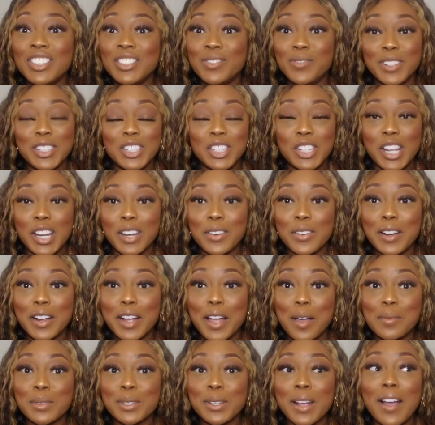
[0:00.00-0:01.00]
When January
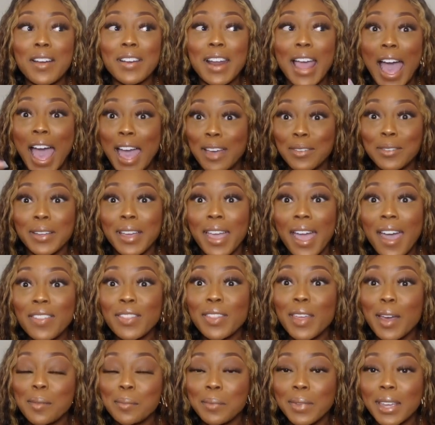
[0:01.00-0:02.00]
comes around, I will
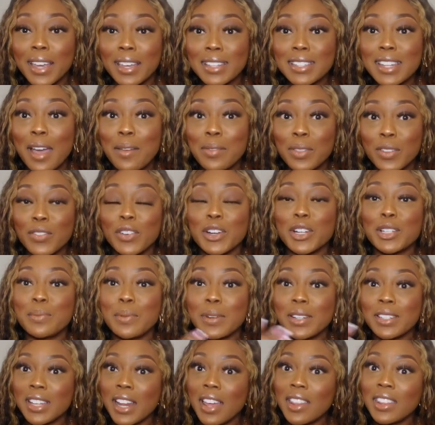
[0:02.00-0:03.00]
get them because I'm the first
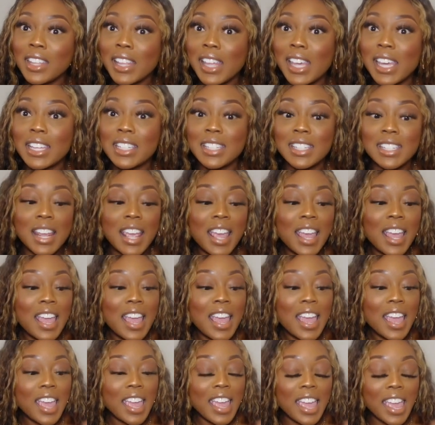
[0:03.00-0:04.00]
person on the
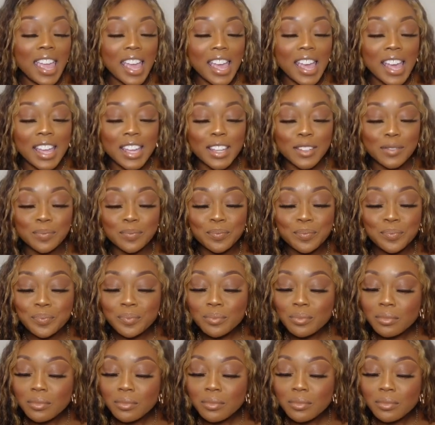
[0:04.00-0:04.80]
list. And